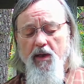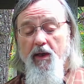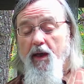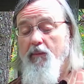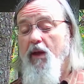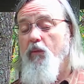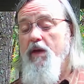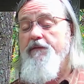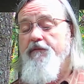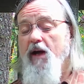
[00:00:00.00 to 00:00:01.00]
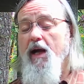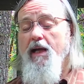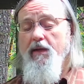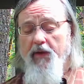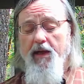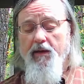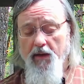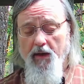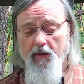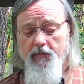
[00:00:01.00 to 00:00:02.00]
And may we find that
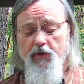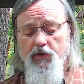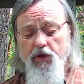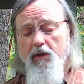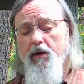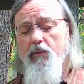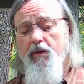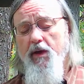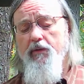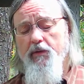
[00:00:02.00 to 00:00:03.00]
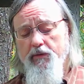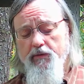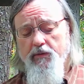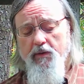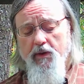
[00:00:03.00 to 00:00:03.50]
love and share it with others.